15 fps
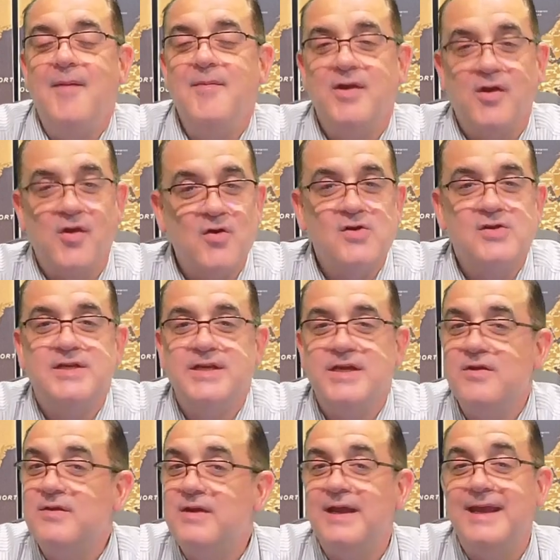encouraging
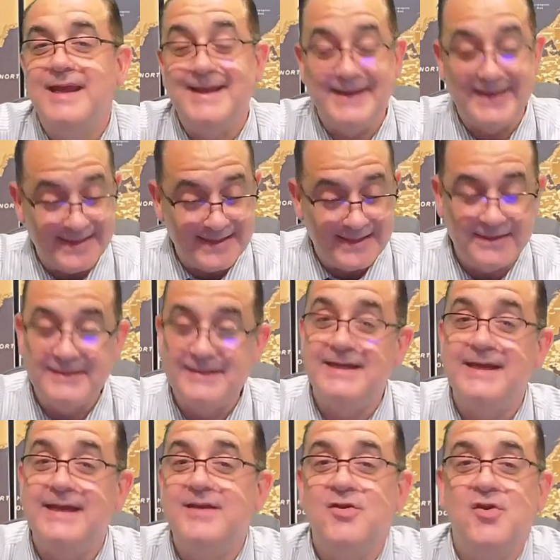you to get in, dig
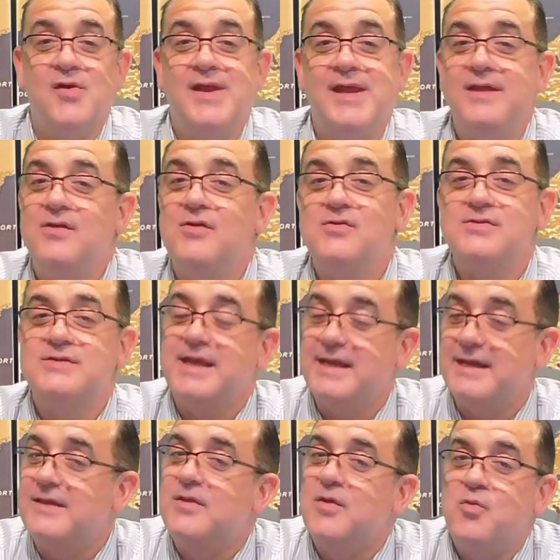in your heels, get
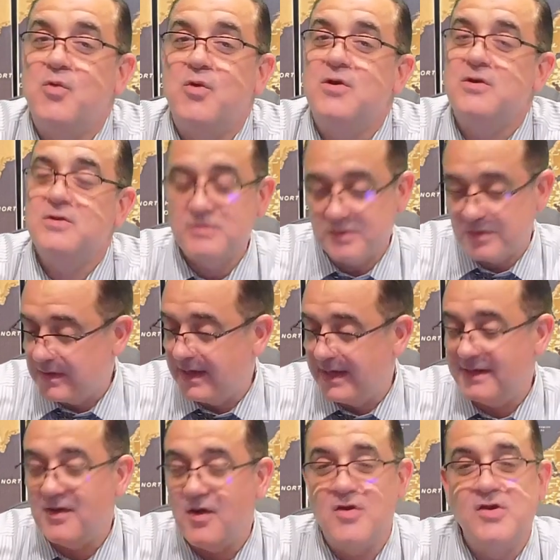in the Word, get
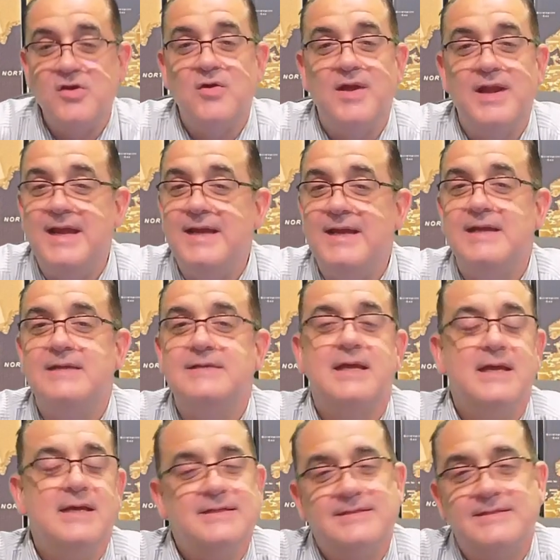on your knees,
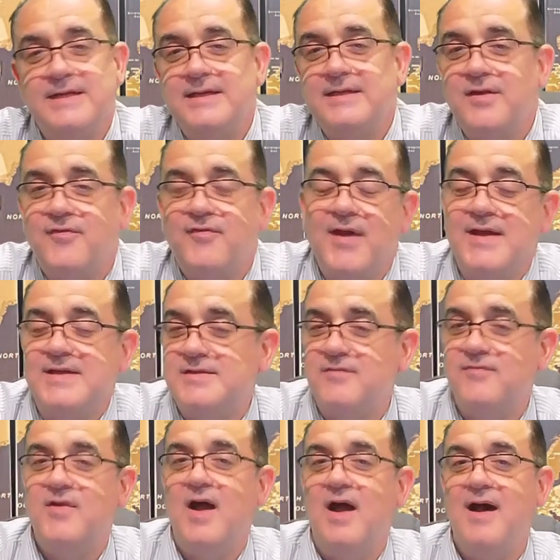seek the face
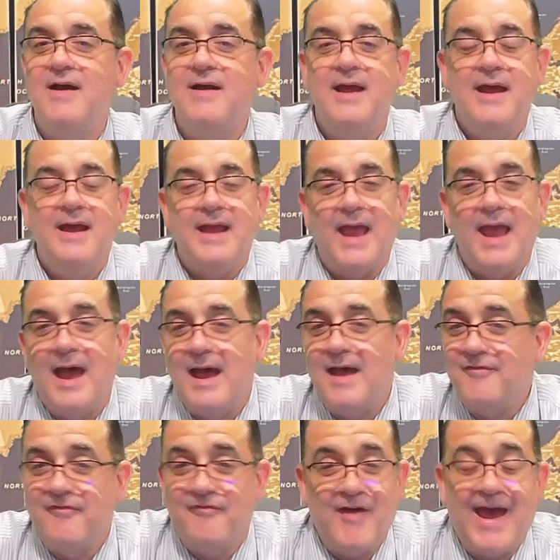of God,
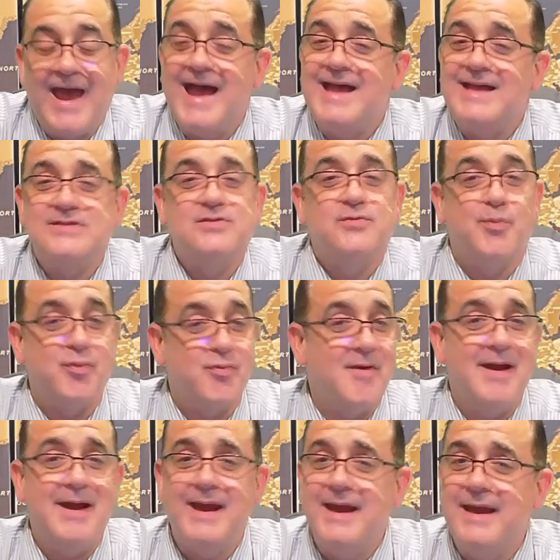fast,
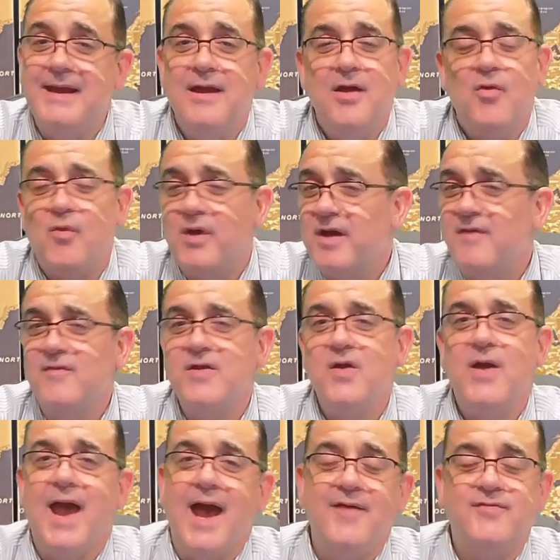pray, whatever you
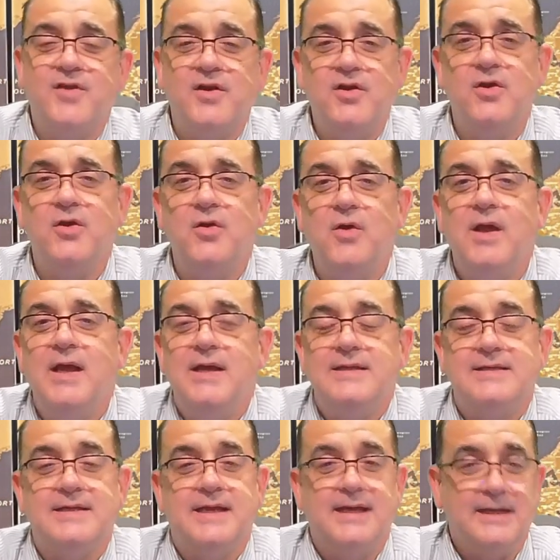have to do
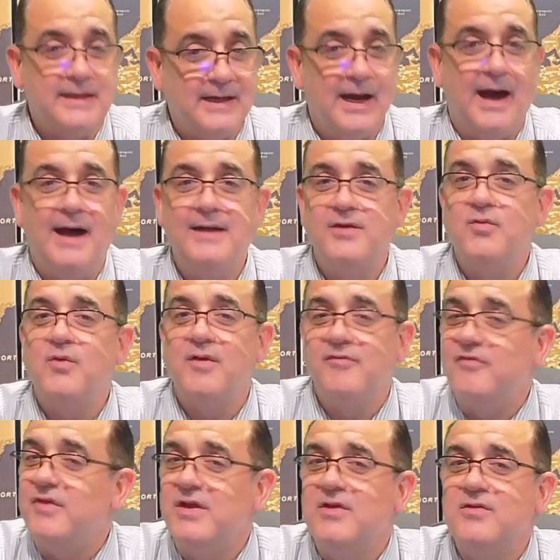to get God to
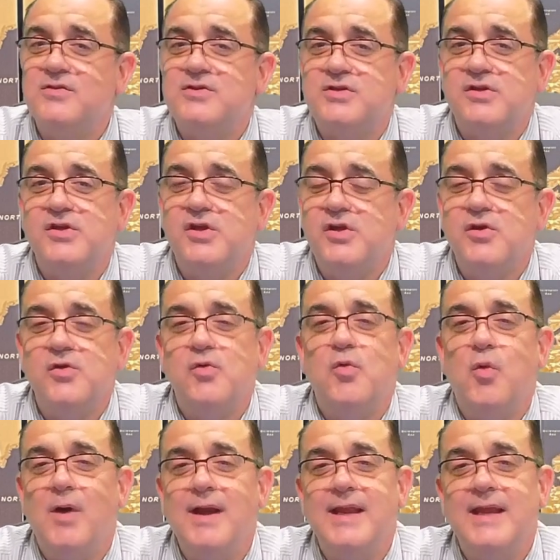reveal to you
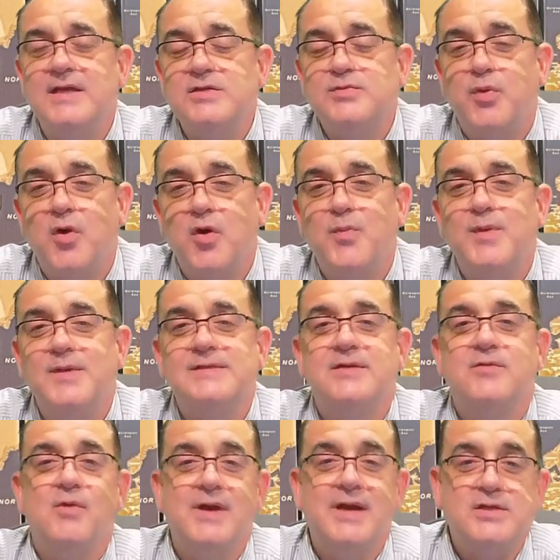what his purpose
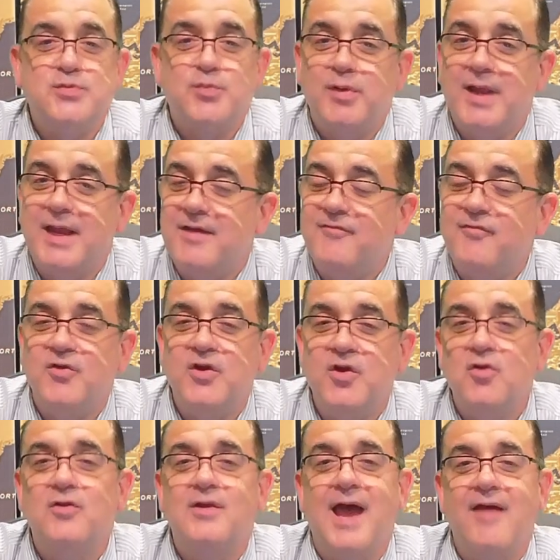and what his plan for
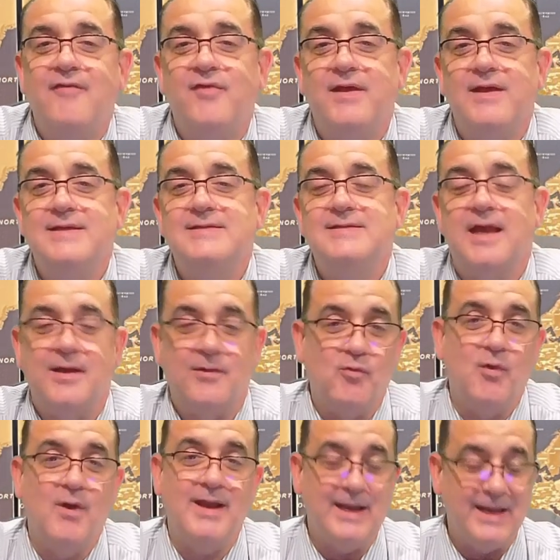your life is. And
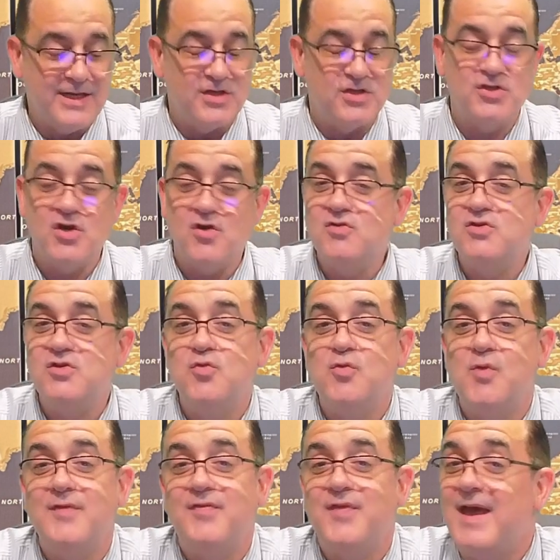when he shows you
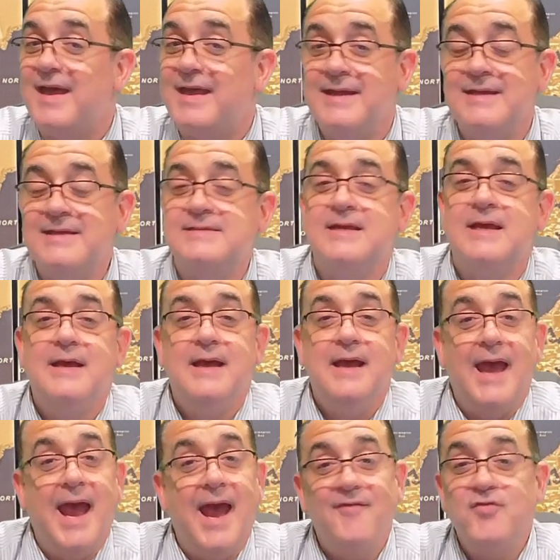what that is,
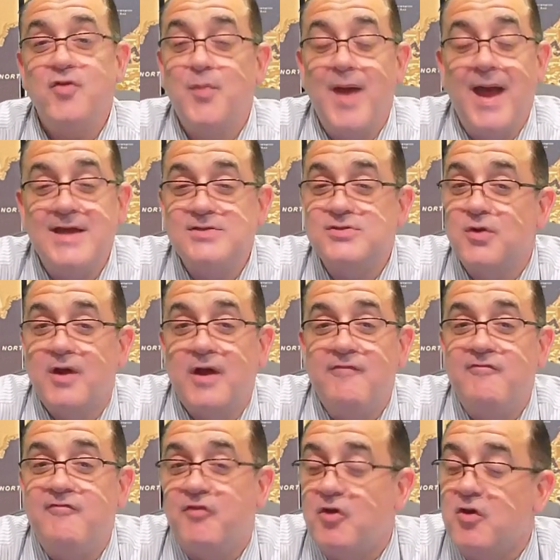have your pastor
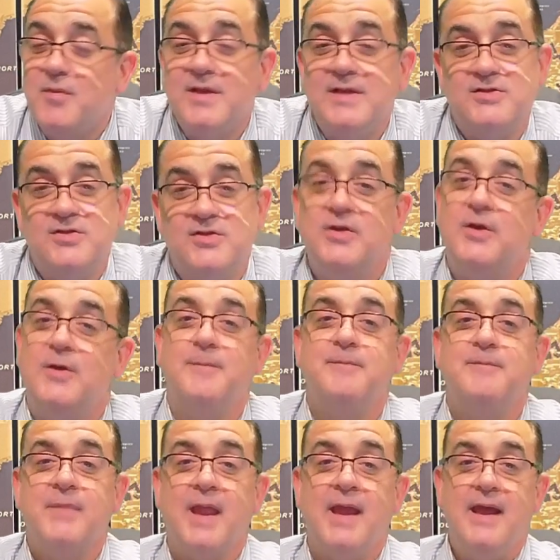confirm it to you.
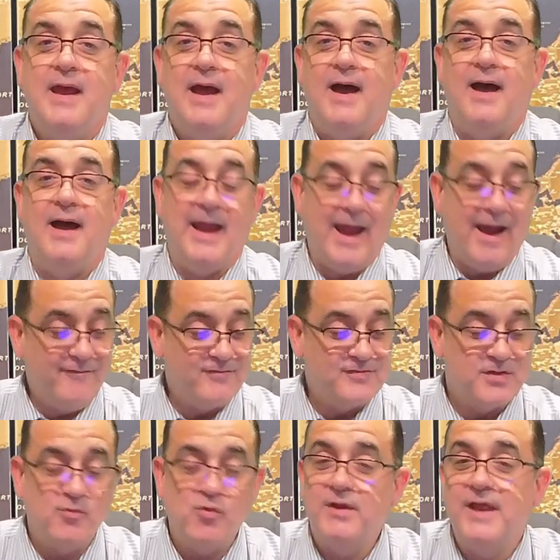Have
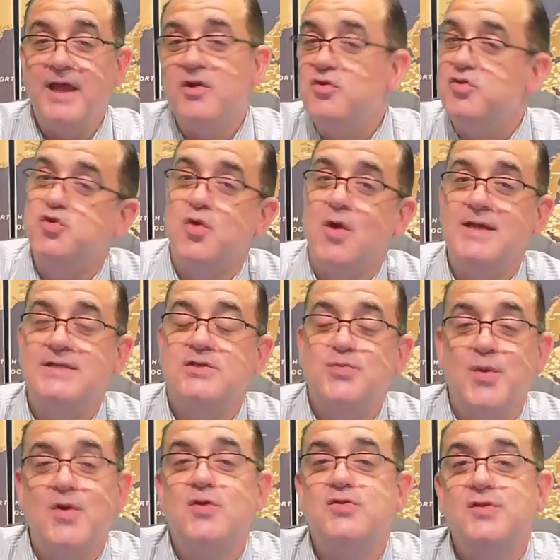someone that you trust
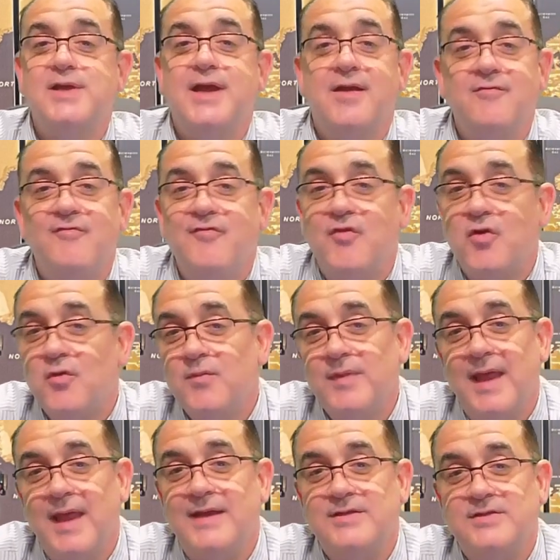spiritually confirm
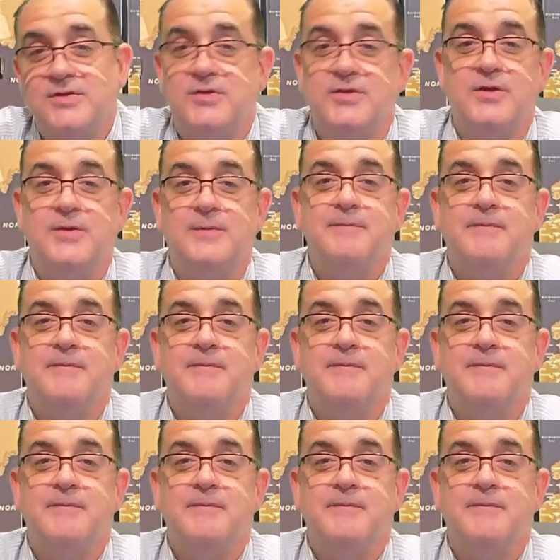that to you.